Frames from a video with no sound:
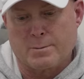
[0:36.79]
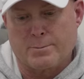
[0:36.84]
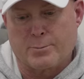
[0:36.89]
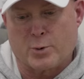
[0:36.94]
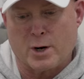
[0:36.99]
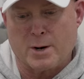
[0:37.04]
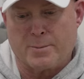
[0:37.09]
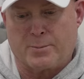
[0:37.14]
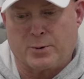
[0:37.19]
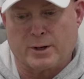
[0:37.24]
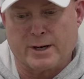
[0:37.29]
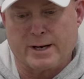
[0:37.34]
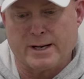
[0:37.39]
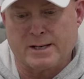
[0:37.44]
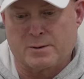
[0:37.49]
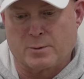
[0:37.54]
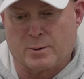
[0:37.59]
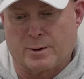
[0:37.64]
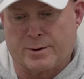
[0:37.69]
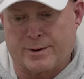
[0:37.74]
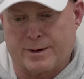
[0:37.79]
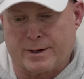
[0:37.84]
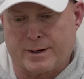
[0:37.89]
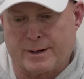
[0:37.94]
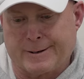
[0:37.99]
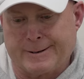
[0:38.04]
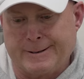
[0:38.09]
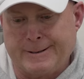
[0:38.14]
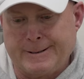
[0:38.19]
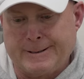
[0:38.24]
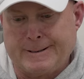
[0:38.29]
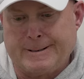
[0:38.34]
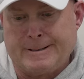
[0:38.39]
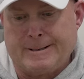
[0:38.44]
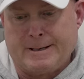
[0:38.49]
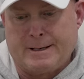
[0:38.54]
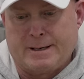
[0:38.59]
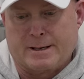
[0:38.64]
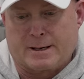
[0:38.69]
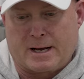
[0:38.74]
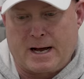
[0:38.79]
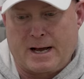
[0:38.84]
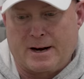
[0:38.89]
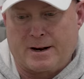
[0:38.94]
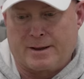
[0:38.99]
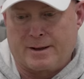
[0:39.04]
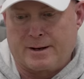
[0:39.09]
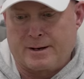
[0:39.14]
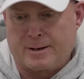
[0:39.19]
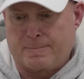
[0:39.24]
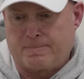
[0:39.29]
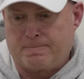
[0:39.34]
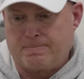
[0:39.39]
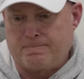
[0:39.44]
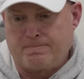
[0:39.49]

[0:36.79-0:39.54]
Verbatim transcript: pretty pleased with the kind of the